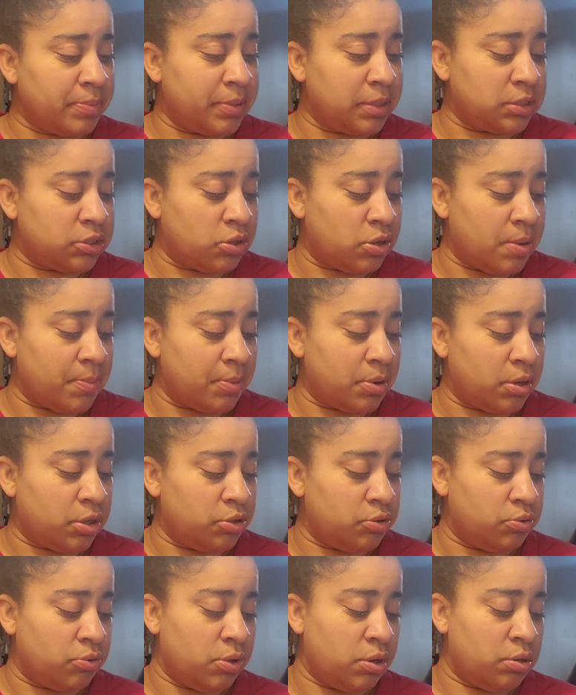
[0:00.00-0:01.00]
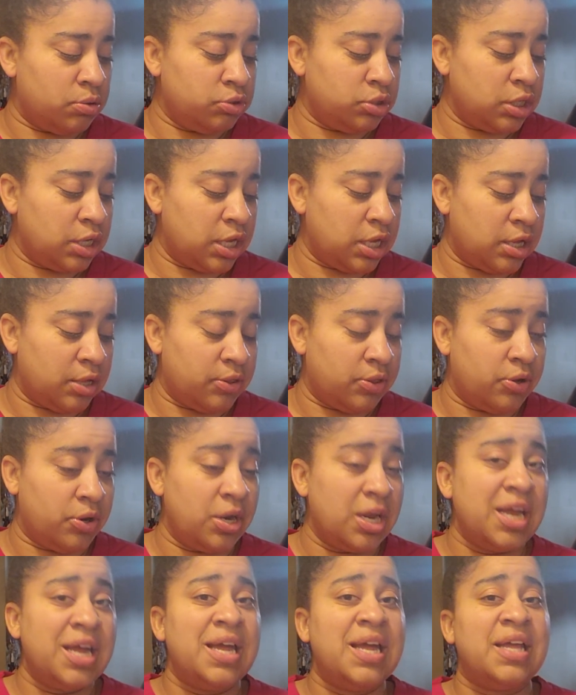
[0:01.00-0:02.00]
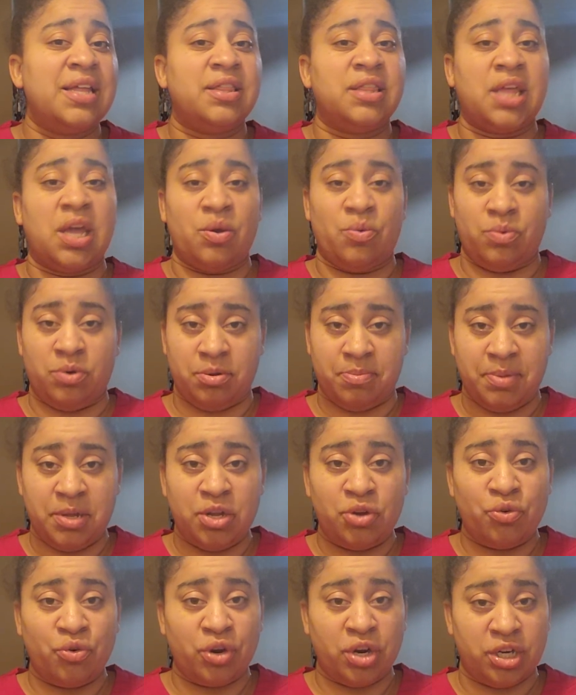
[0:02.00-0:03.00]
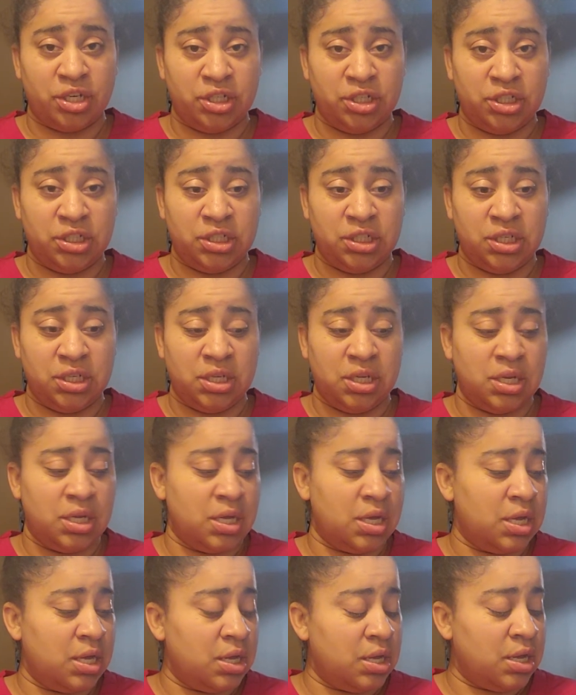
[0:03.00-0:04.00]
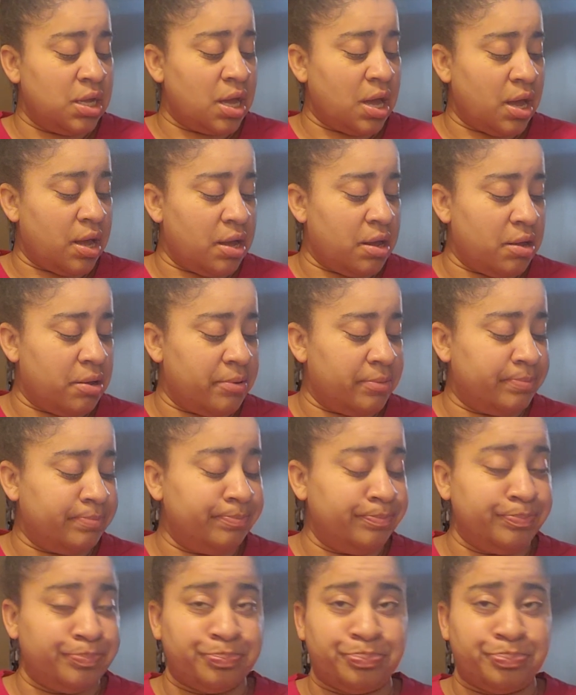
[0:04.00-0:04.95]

So I'm going to do those together. They will be crushed. Um,